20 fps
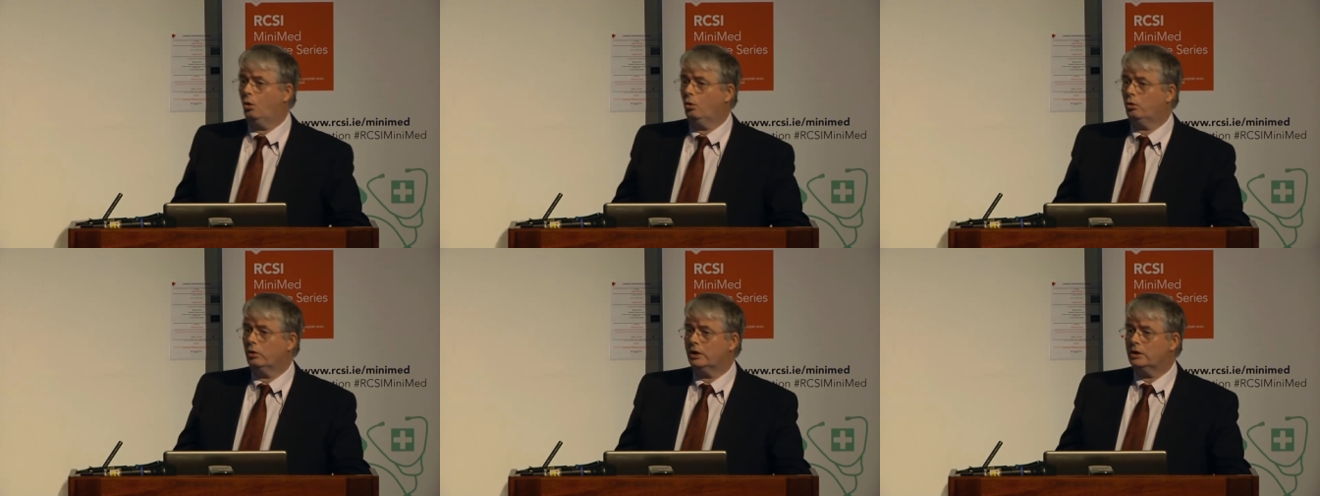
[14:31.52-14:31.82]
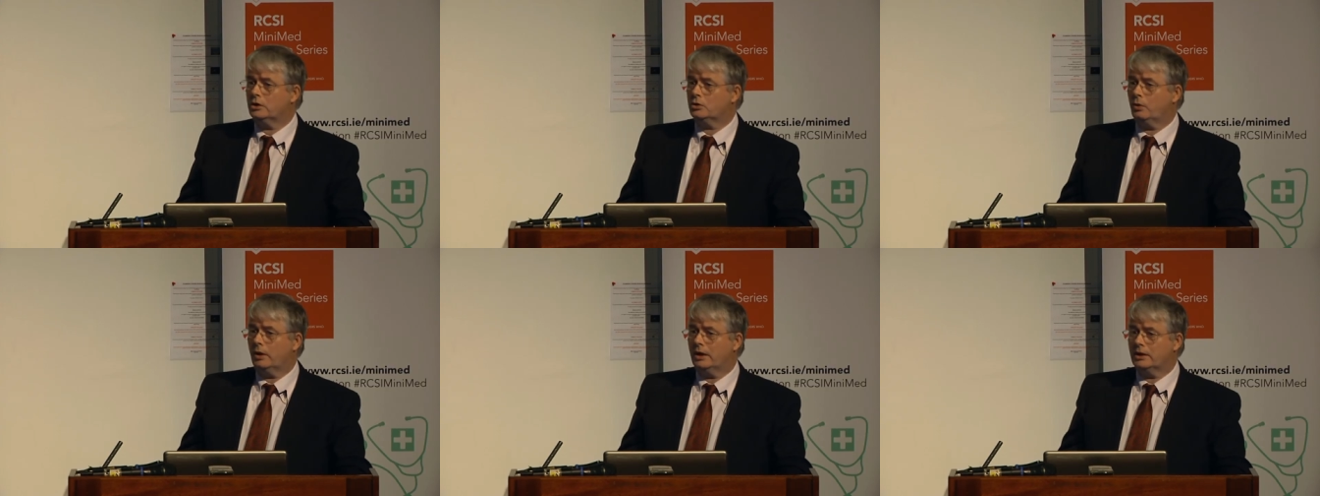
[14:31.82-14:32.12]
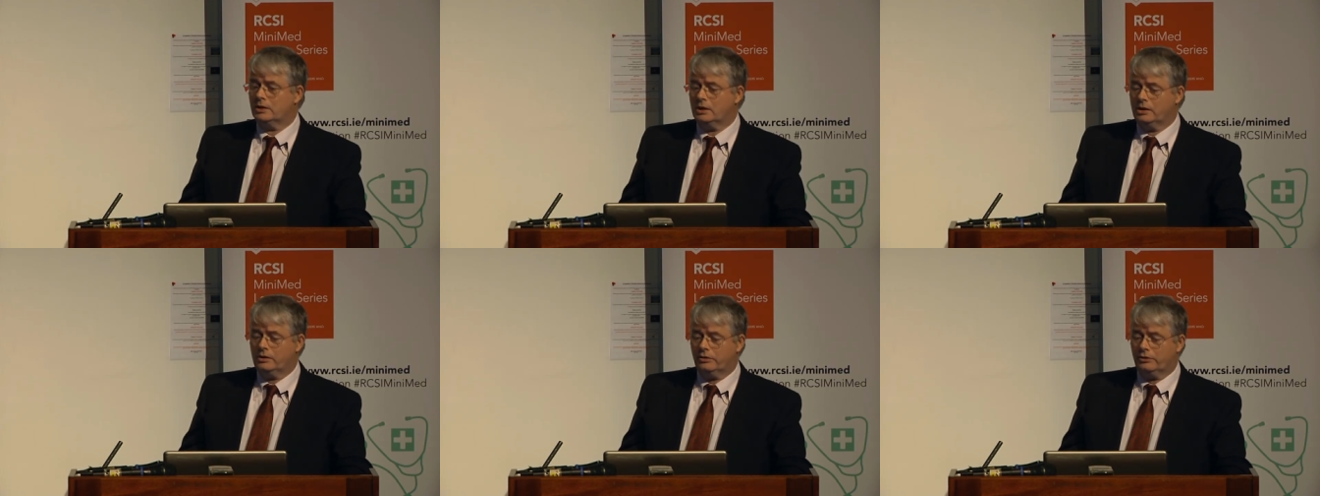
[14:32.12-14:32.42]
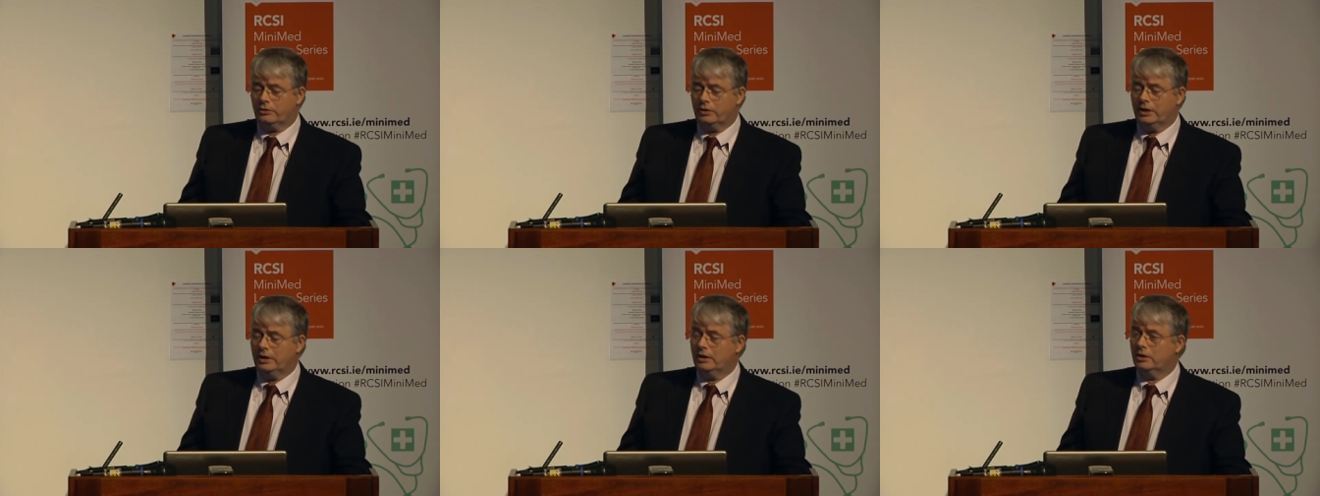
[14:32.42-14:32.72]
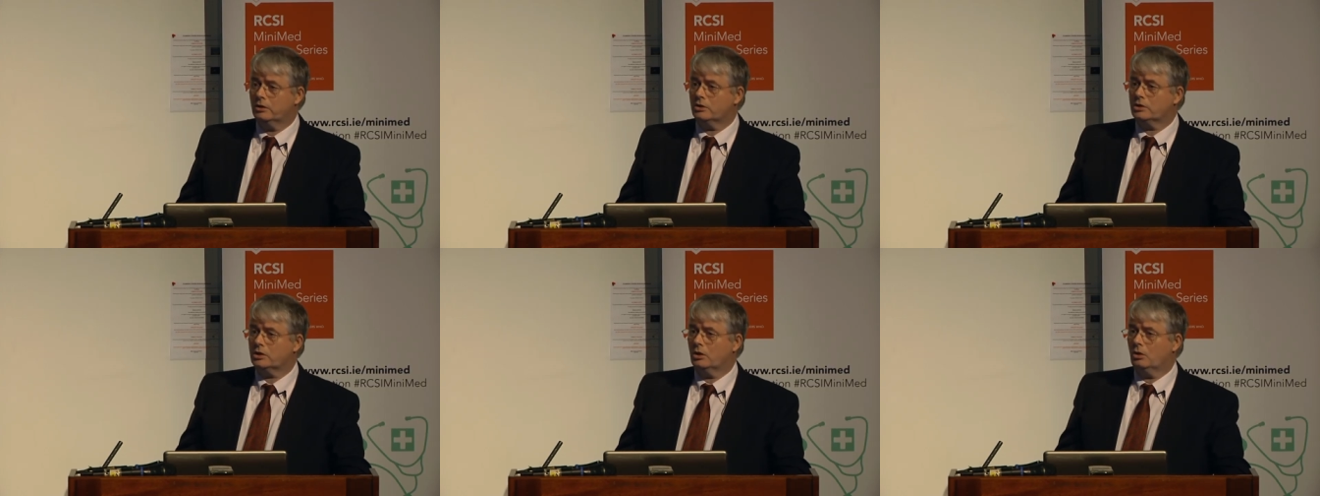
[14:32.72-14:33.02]
only 23
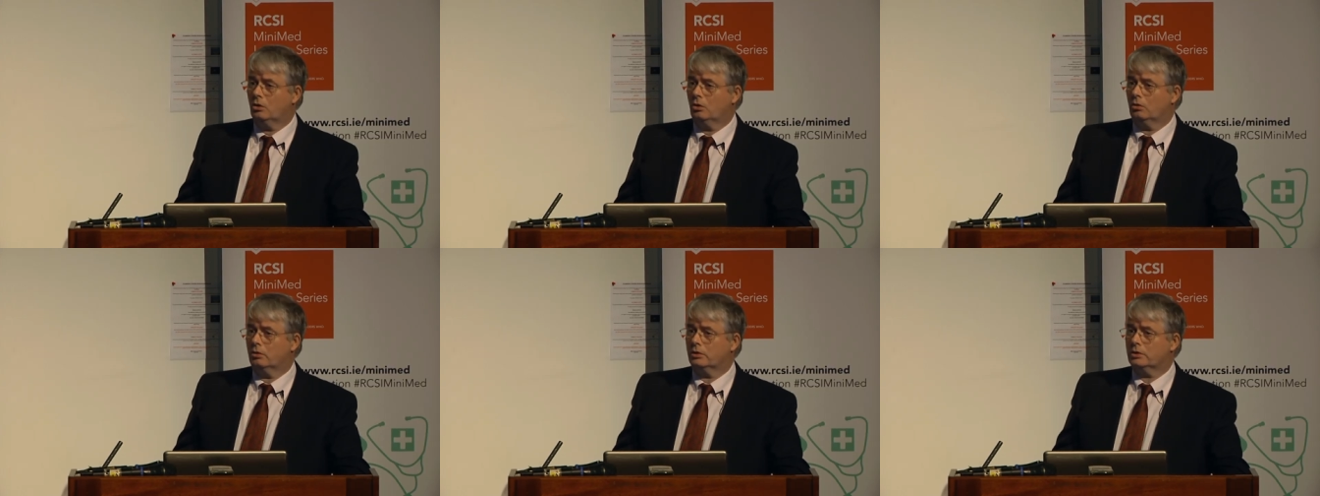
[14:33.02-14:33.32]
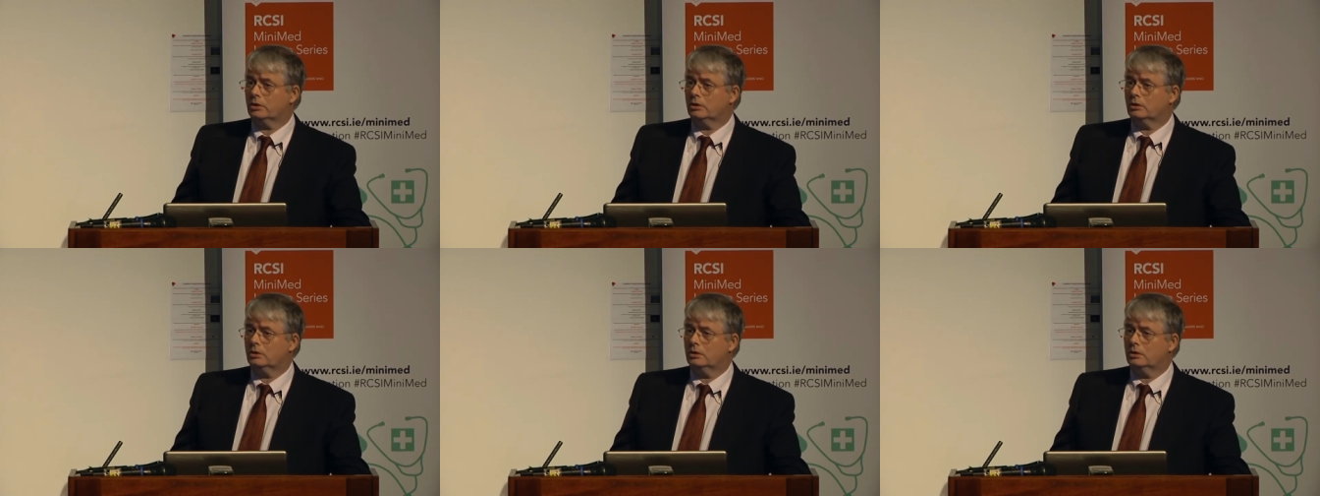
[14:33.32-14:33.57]
years old.